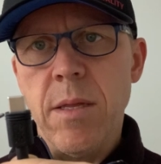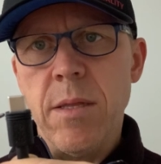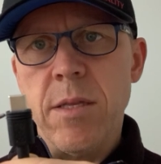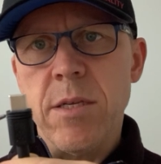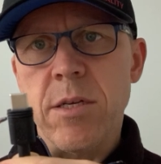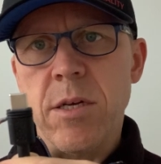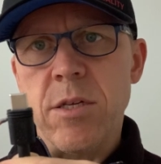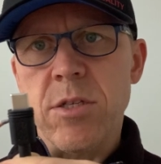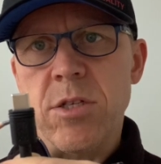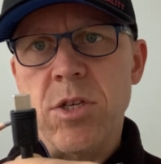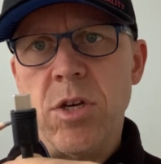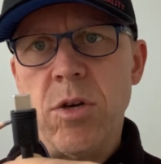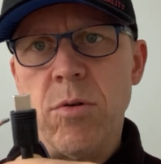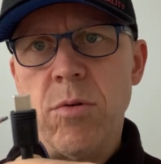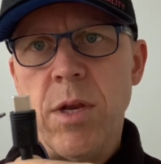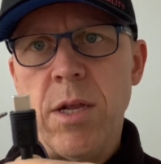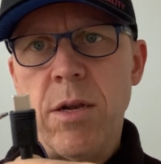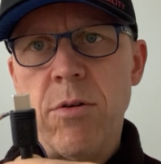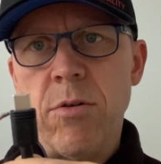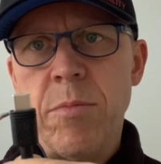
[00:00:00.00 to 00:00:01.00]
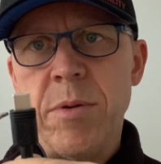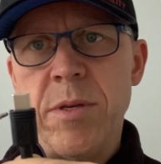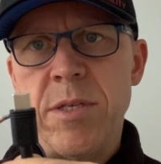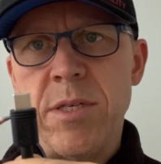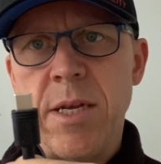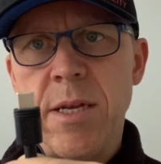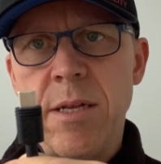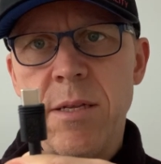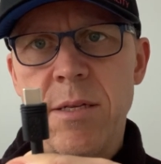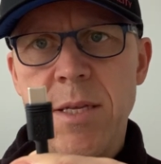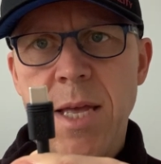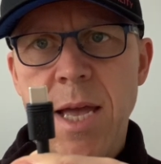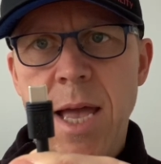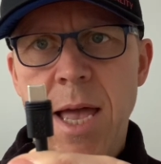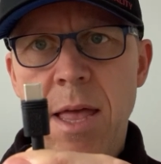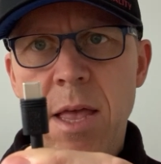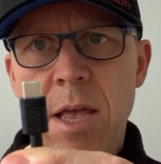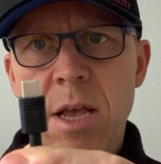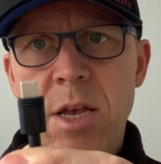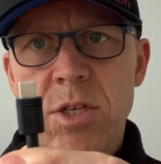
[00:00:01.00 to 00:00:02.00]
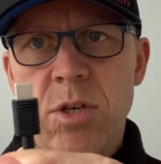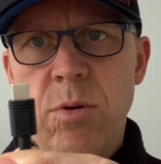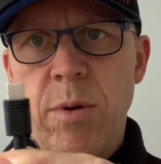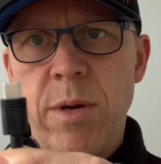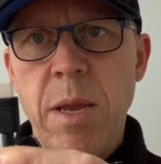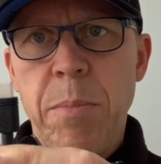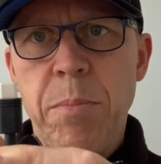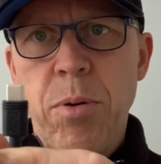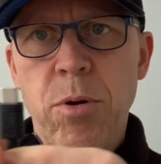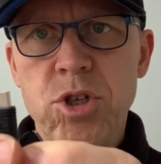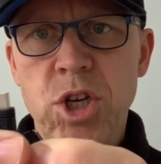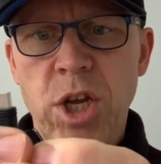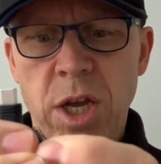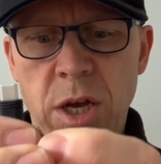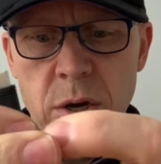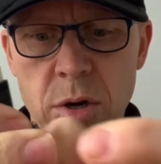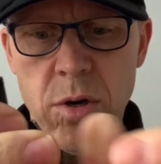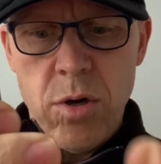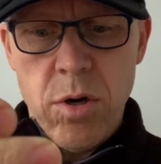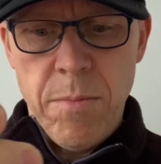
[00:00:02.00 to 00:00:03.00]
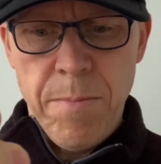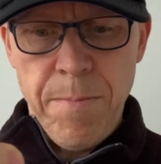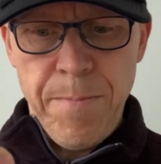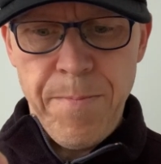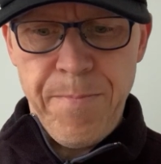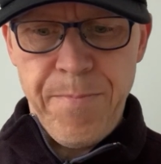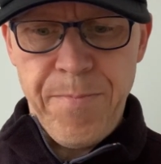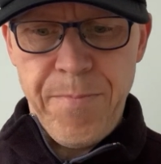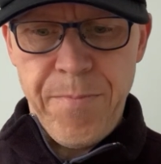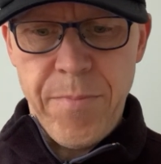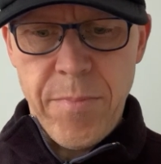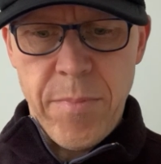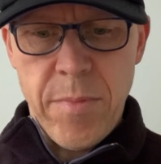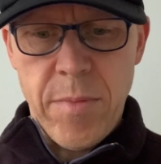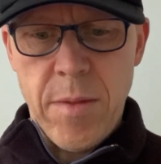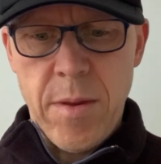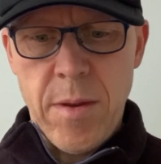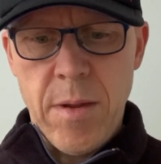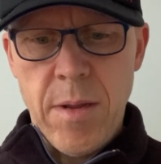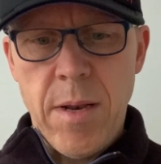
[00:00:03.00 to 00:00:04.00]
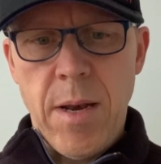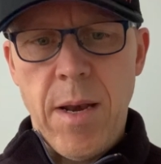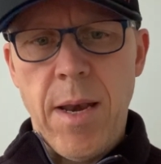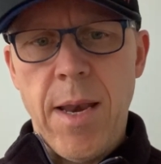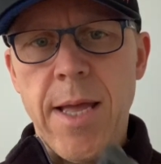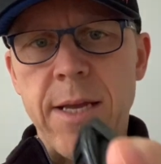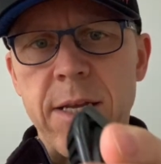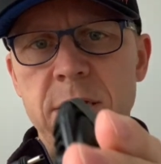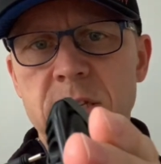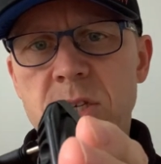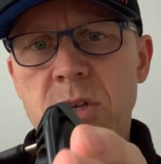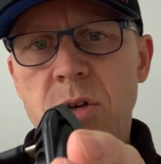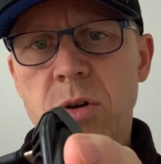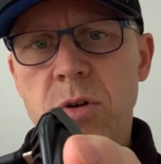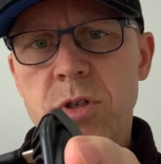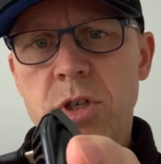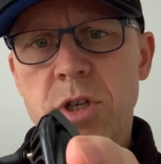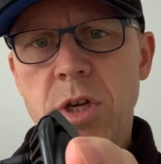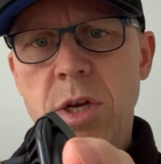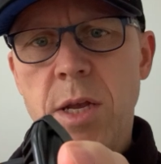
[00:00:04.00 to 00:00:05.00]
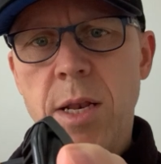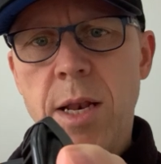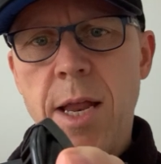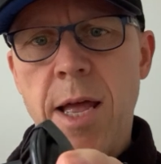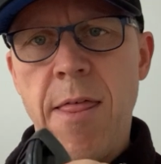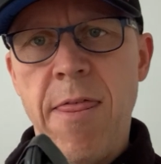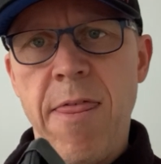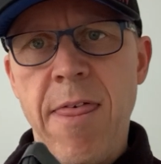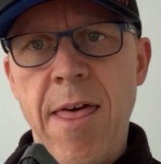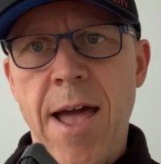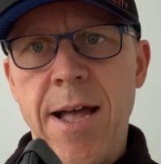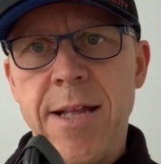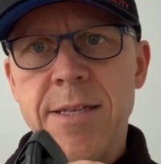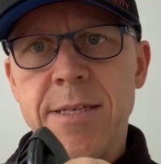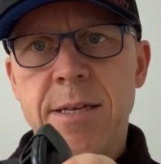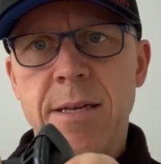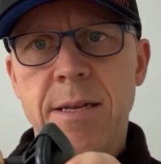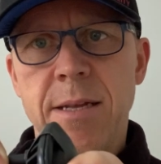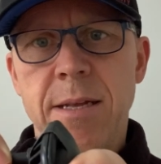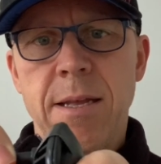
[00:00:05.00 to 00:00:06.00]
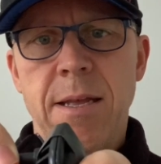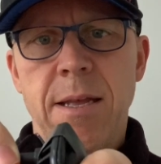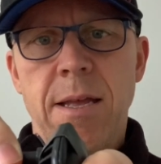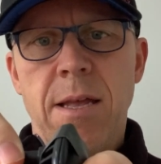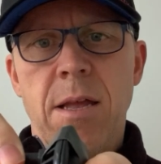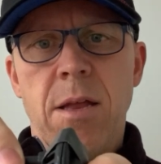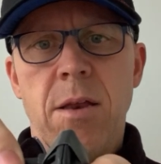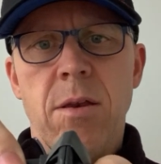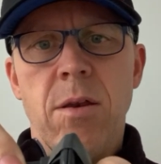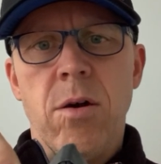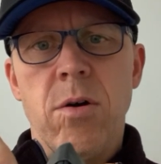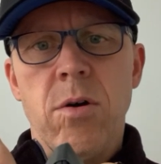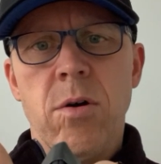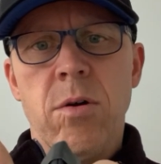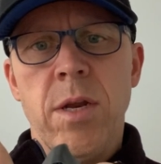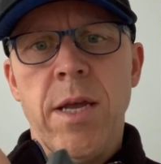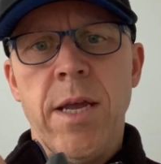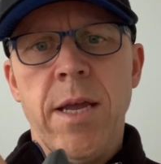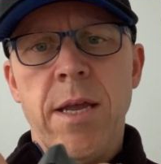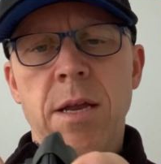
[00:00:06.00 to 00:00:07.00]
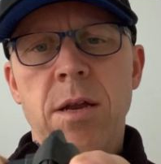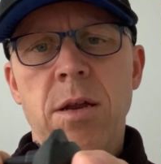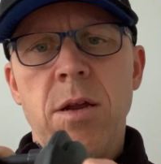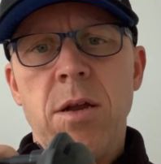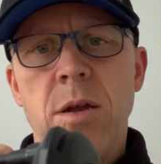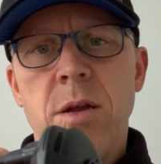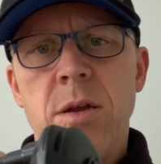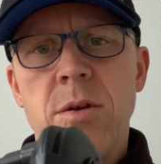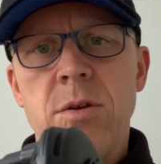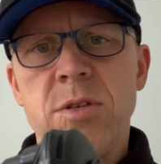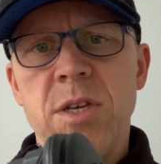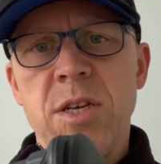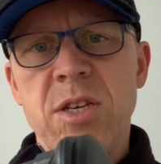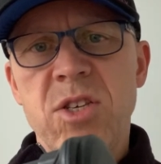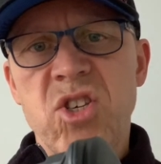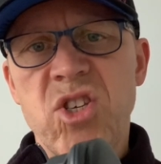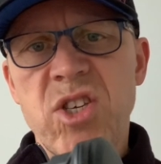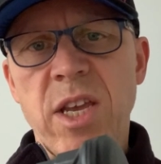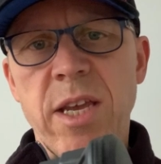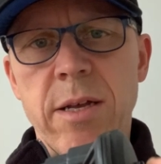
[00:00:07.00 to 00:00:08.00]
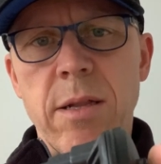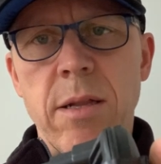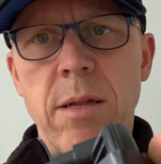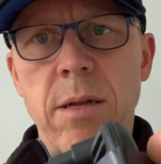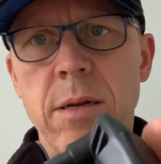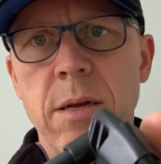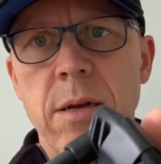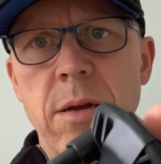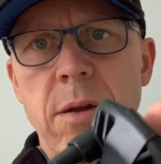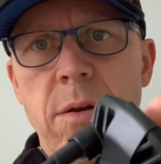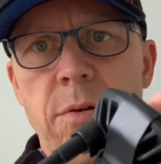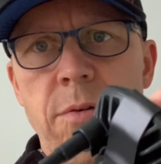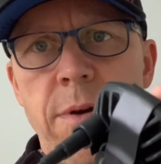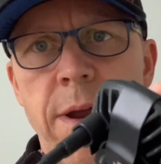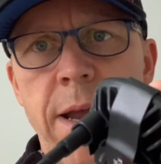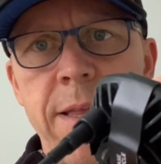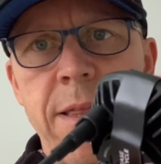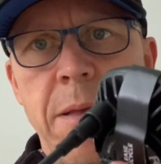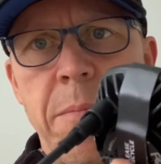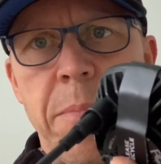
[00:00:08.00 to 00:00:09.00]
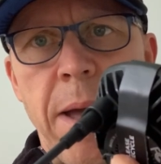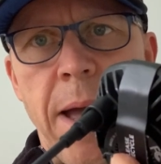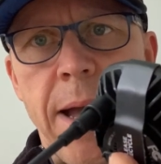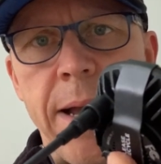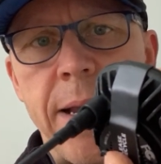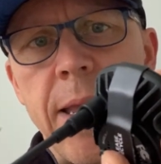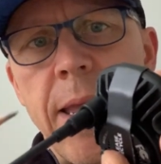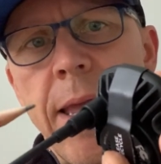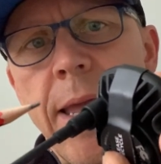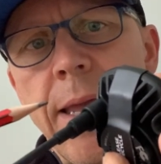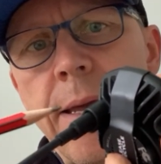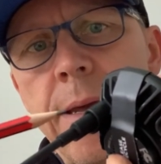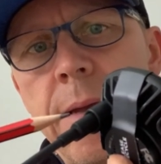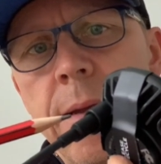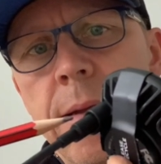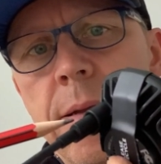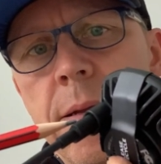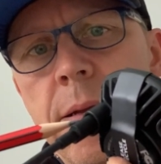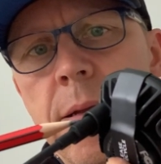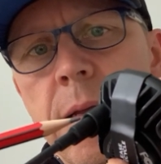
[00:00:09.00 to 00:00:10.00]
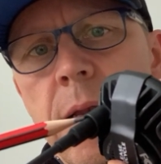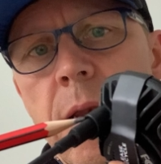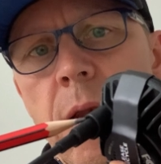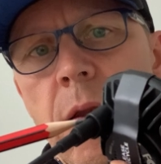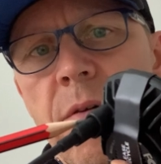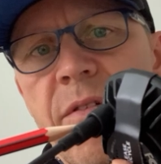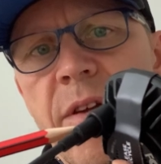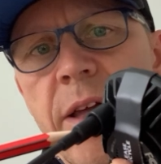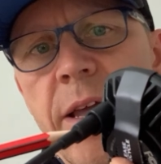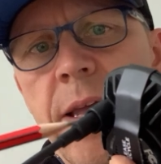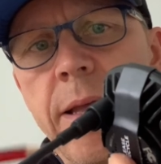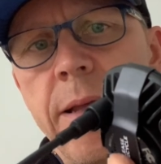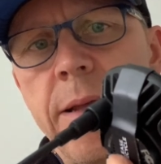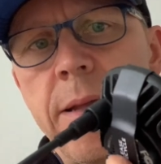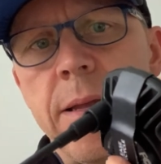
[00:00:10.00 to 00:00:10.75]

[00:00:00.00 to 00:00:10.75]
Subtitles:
It's got two little rubber seals there, so when you push it home like such, like that, not only does it seal right in the back here, lovely,